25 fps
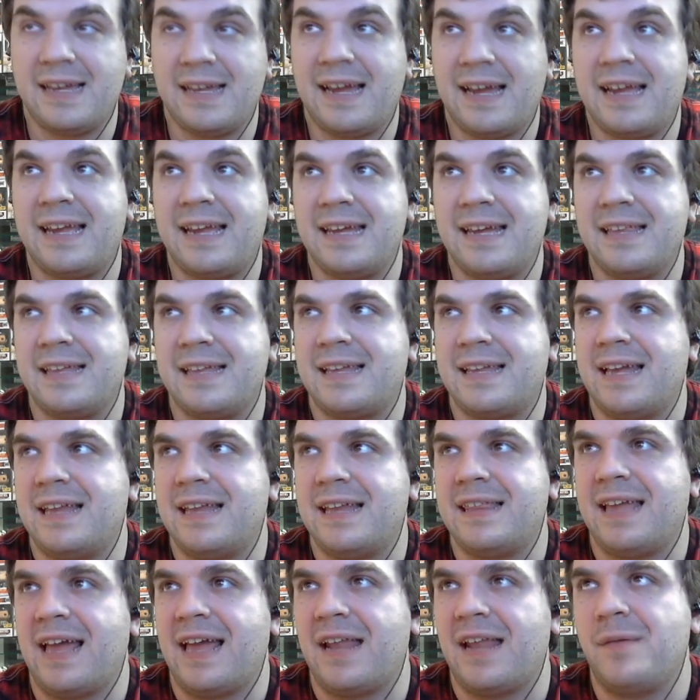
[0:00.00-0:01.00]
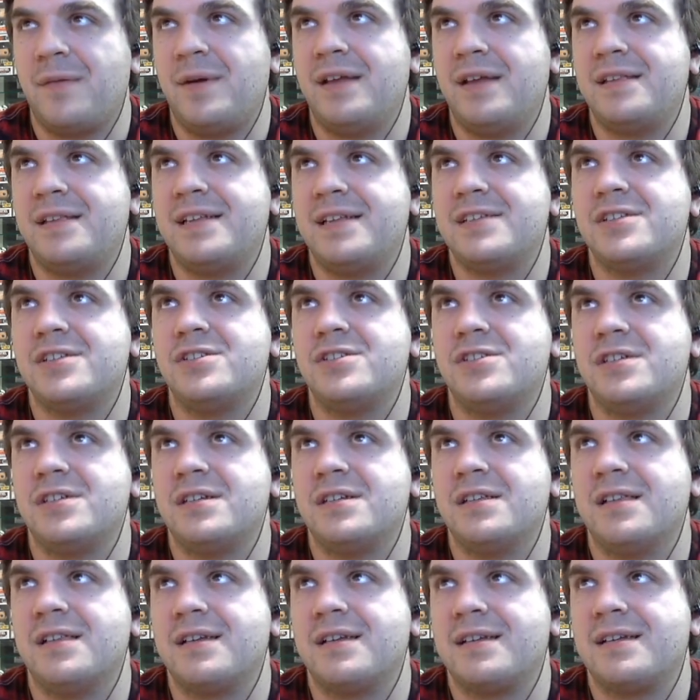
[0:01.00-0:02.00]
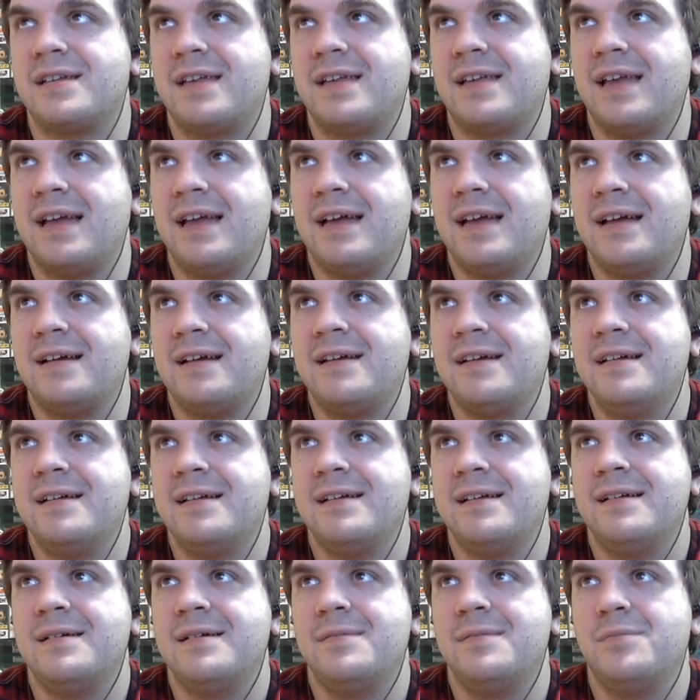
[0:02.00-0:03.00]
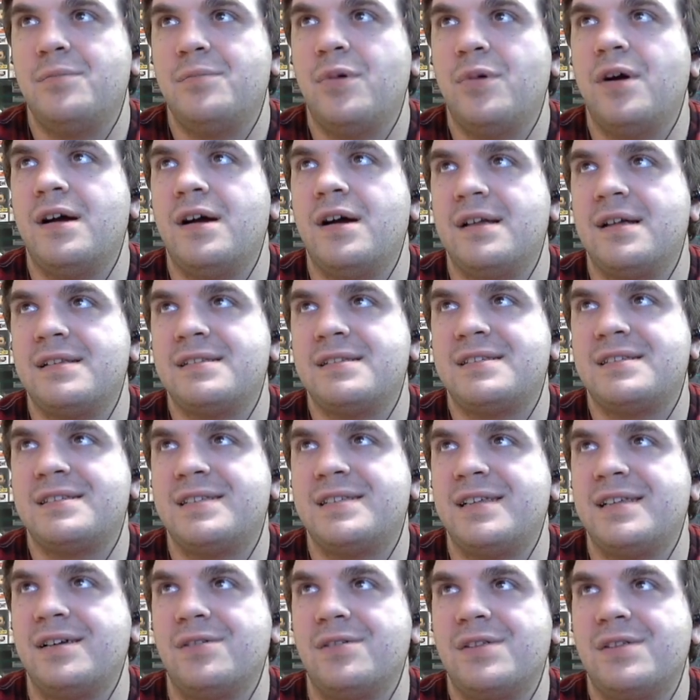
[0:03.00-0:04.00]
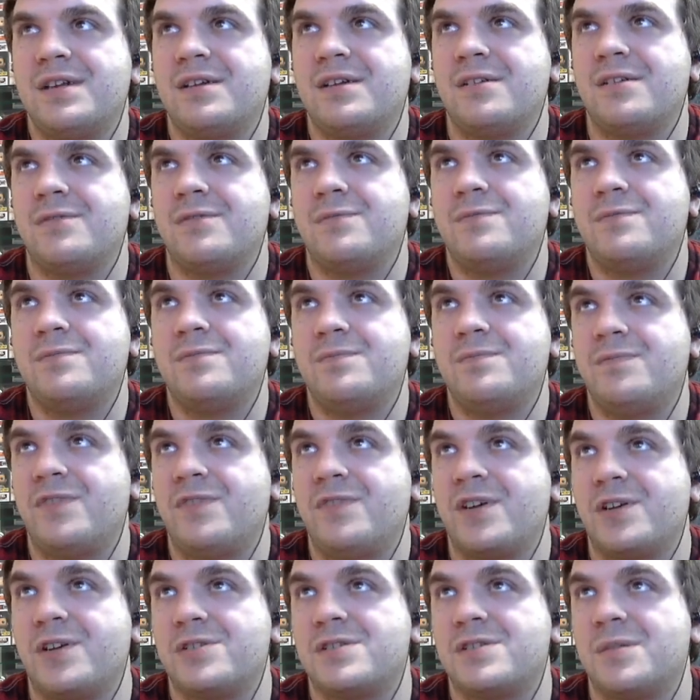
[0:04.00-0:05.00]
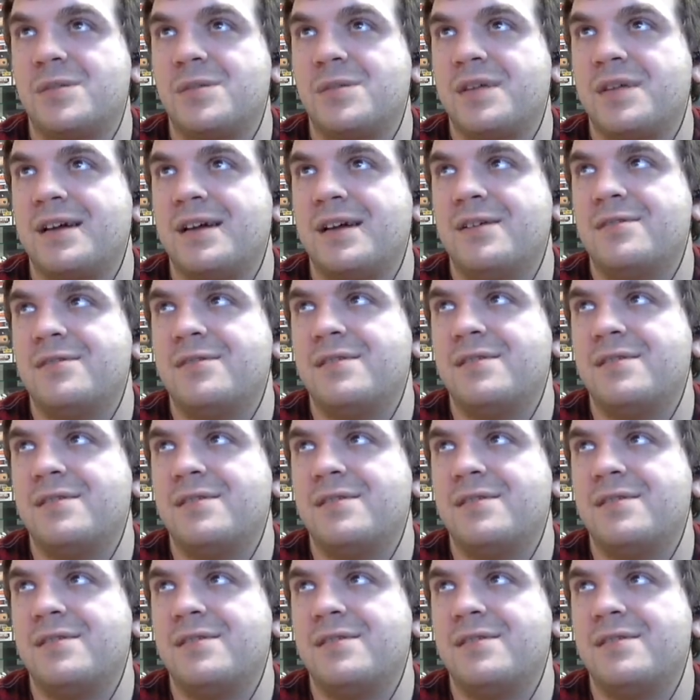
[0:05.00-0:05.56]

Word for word: get like yeah, the anime and TCG, like yeah, but still they could have figured something out.